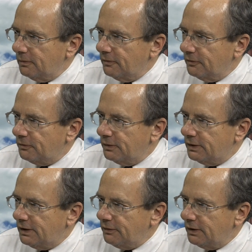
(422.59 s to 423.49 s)

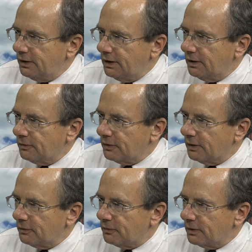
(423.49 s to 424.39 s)
DVD
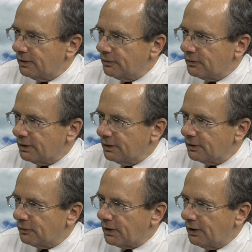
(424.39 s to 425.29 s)
of
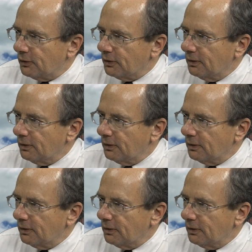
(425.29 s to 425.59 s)
The Fighter.